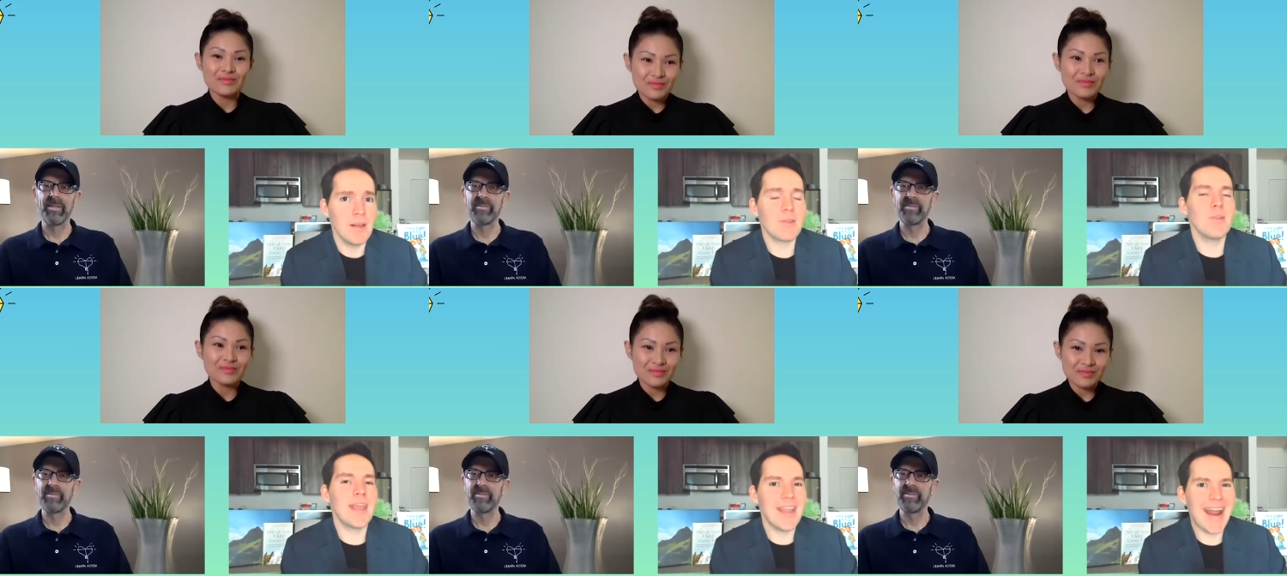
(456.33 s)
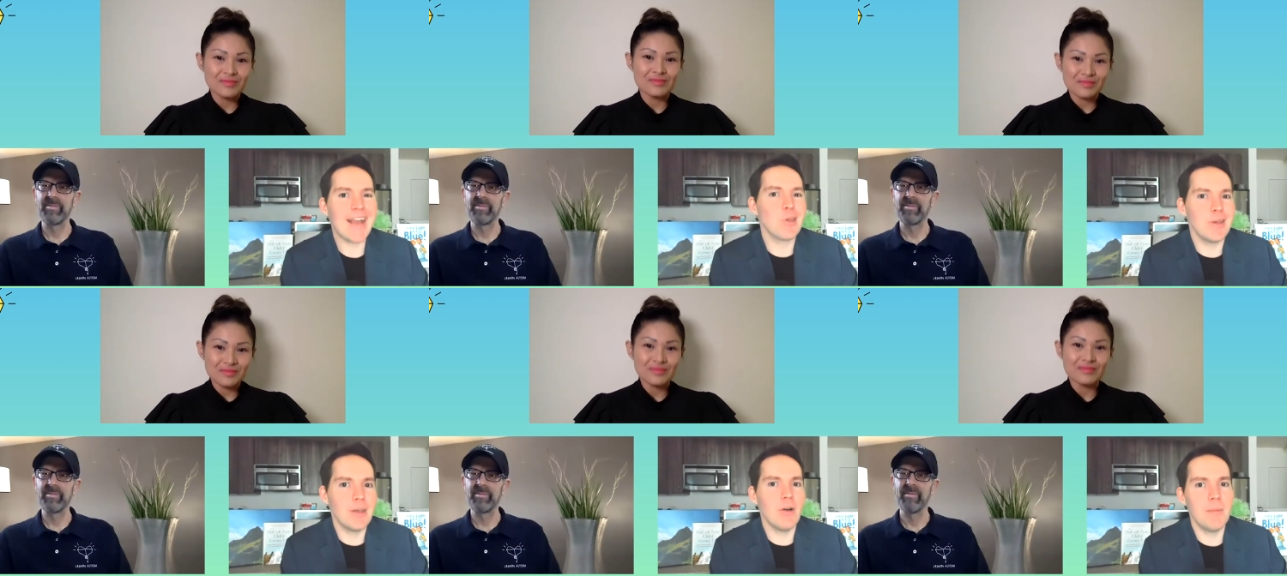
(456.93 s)
Speaker 1: so they can actually
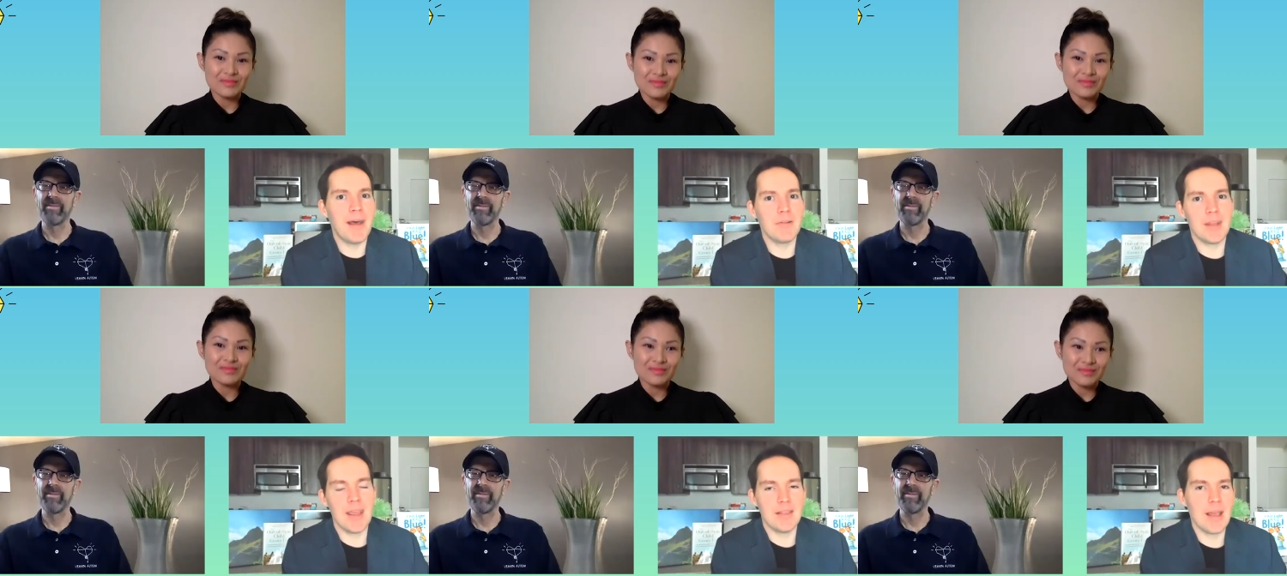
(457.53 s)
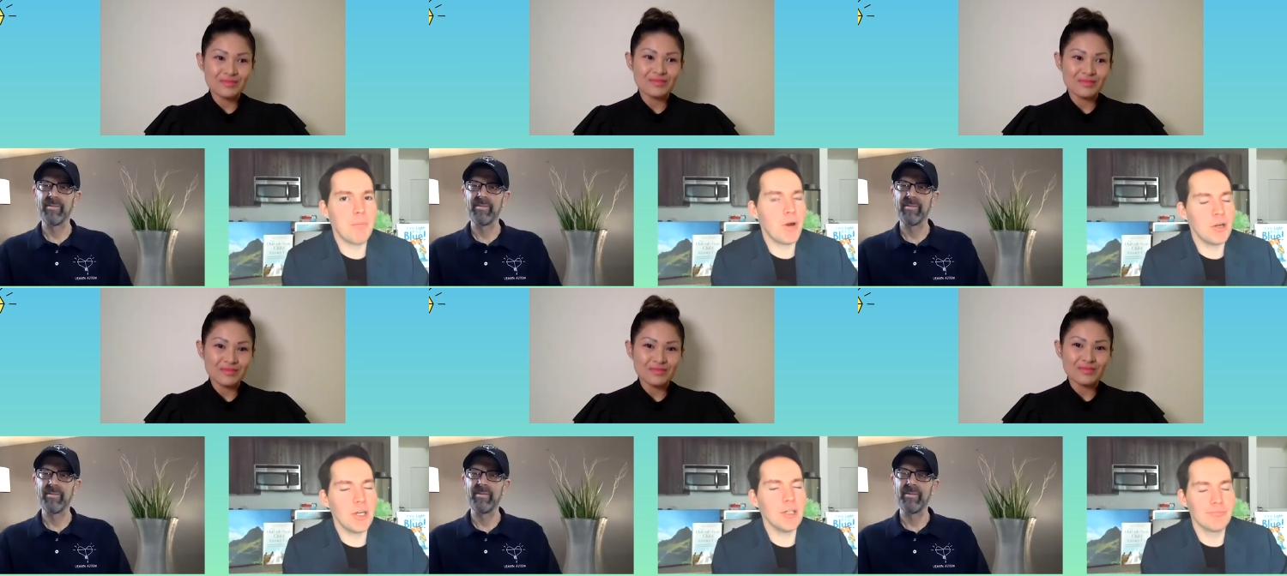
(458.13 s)
go about getting that
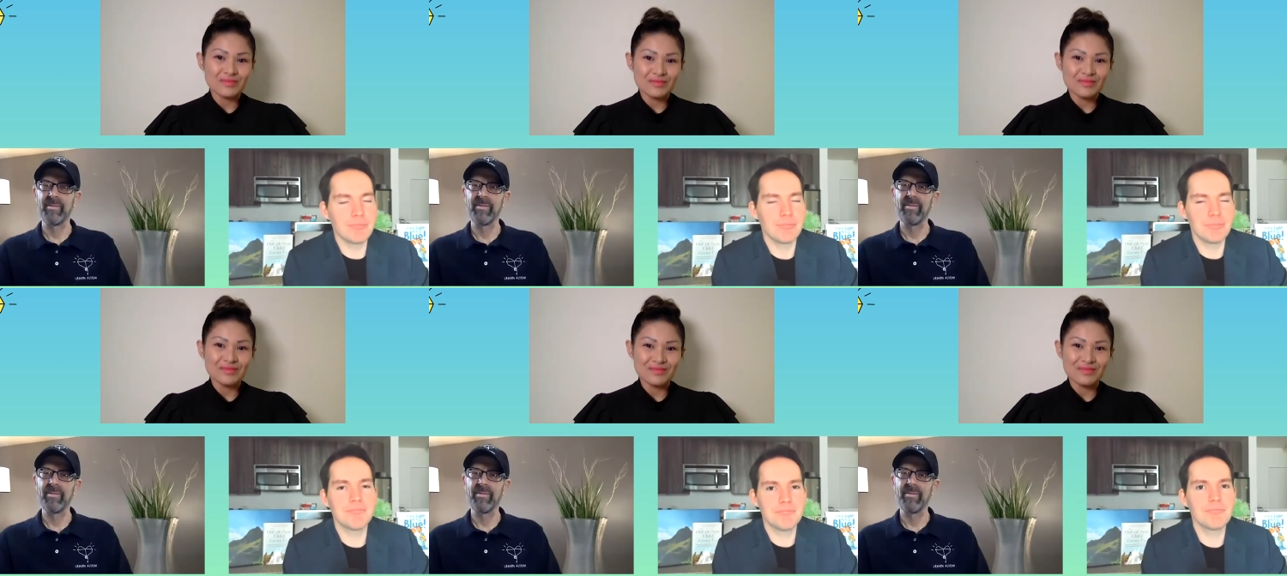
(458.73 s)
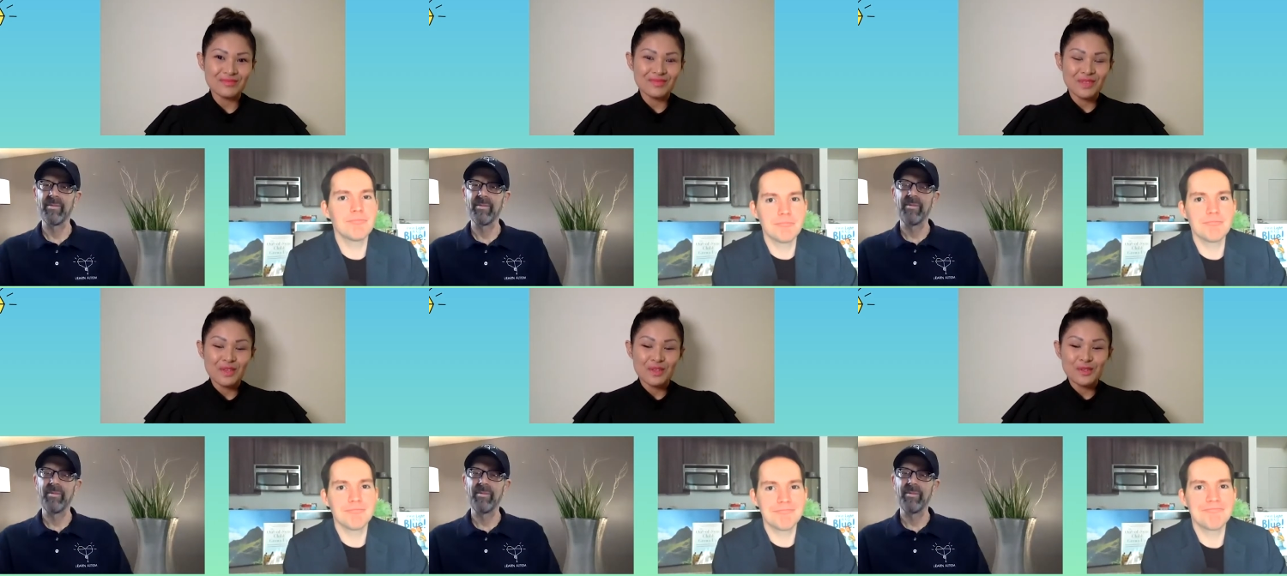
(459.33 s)
partner.
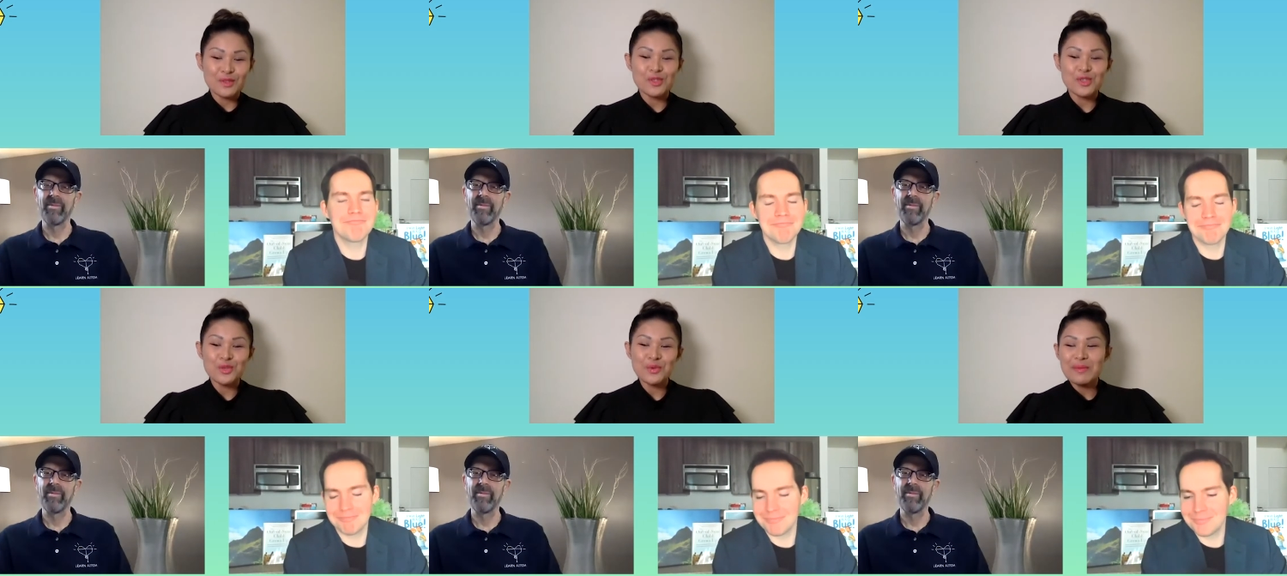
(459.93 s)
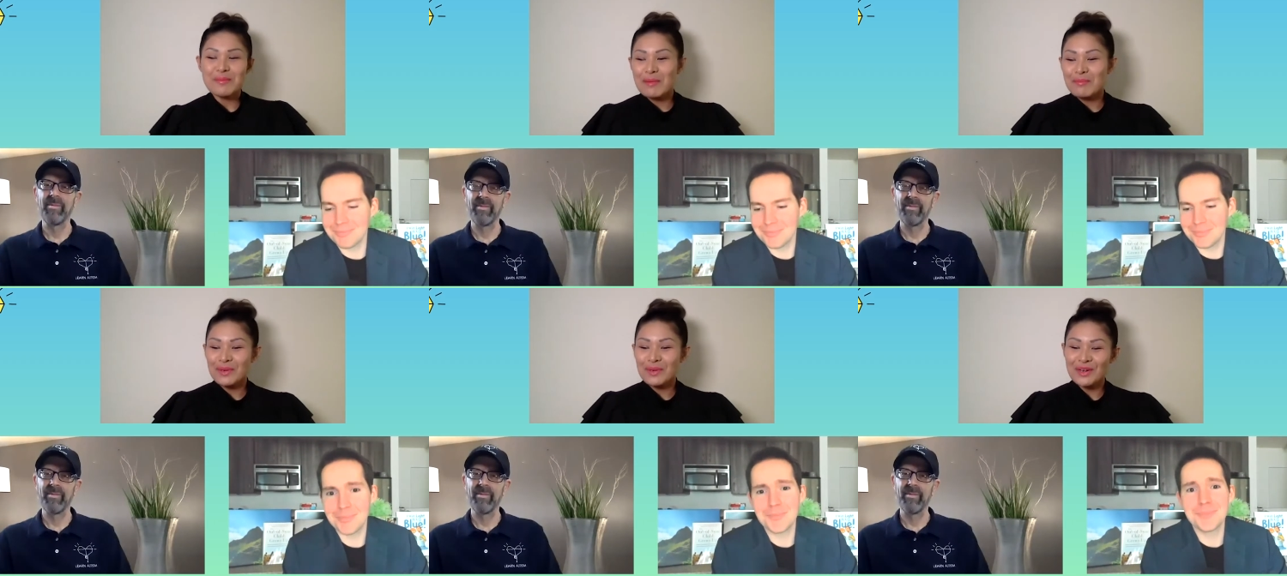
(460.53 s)
Speaker 2: So, do you
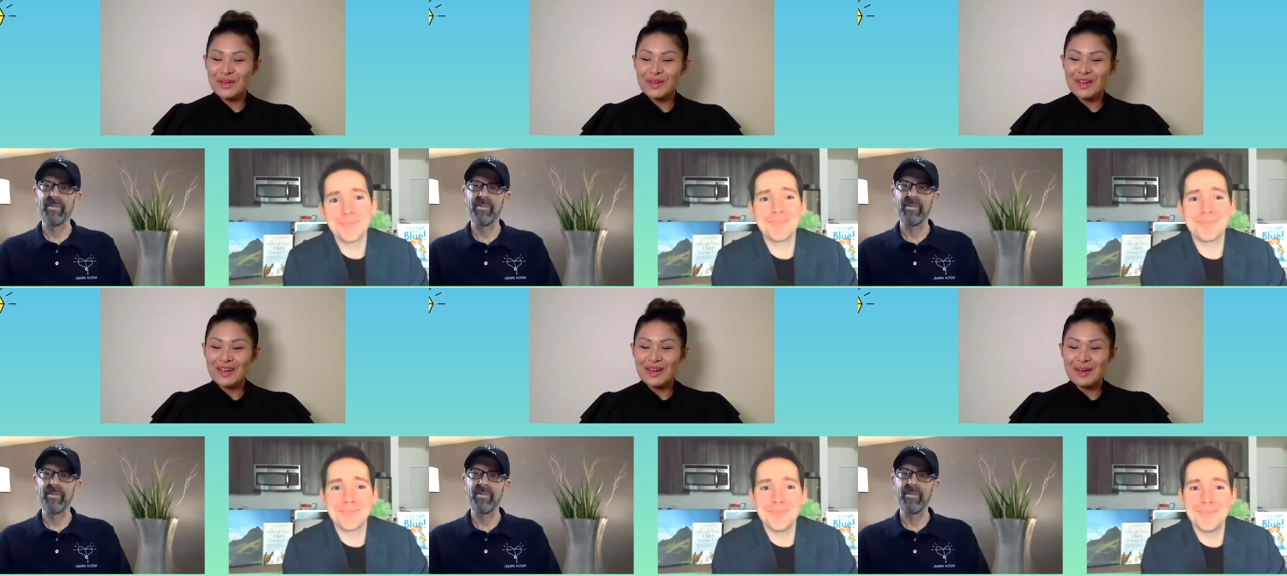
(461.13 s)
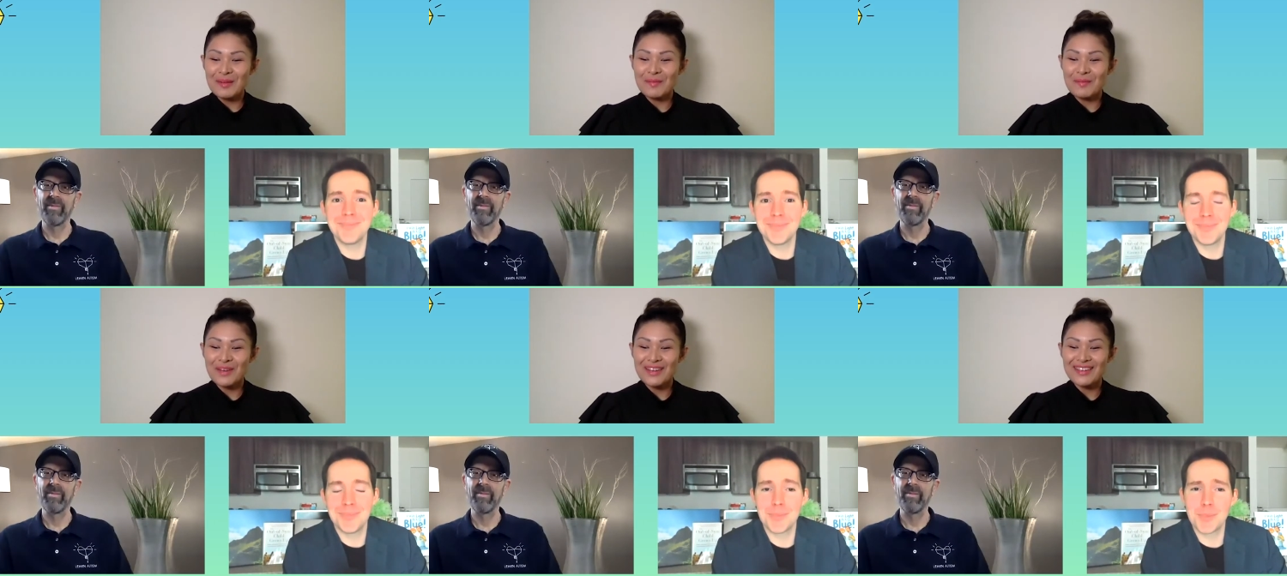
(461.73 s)
remember
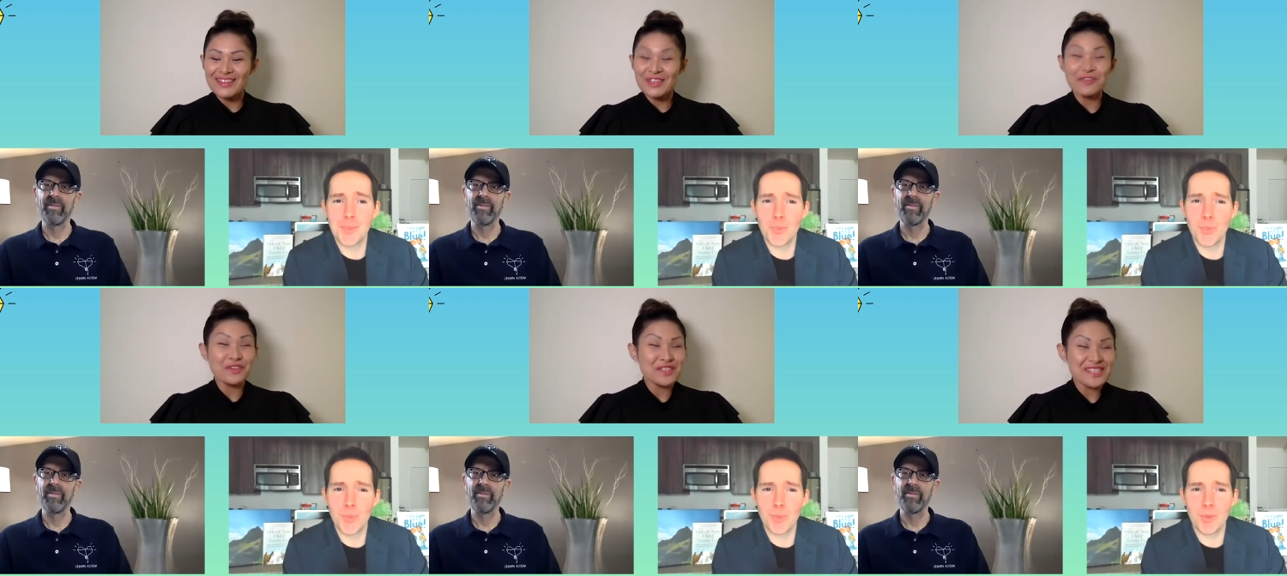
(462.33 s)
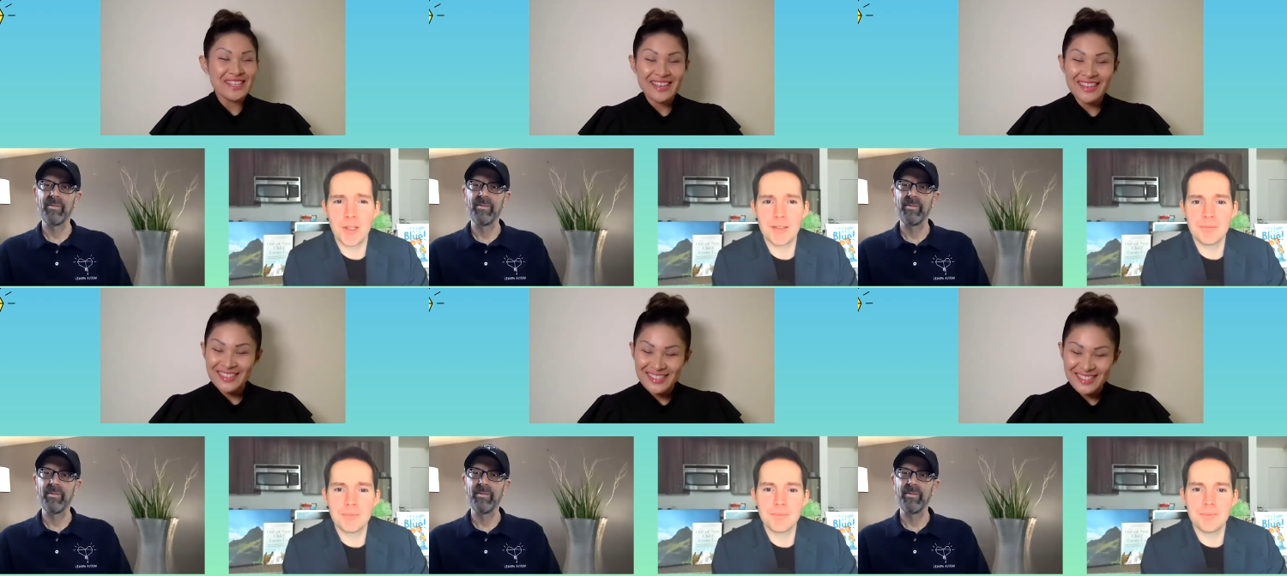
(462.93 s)
um, your first
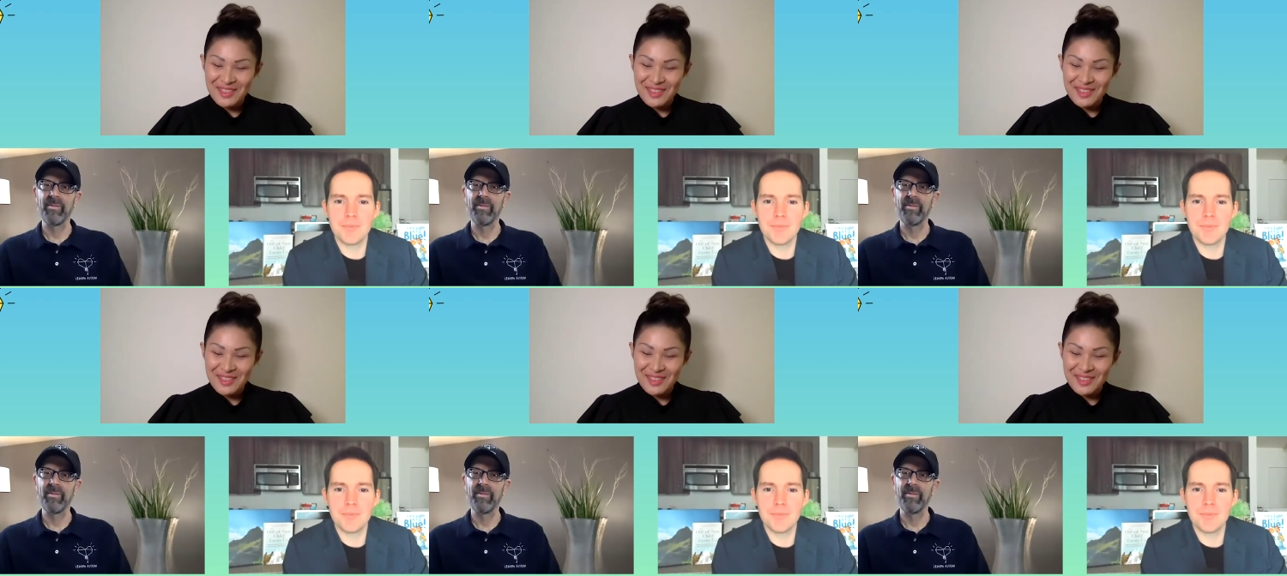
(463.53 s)
kiss,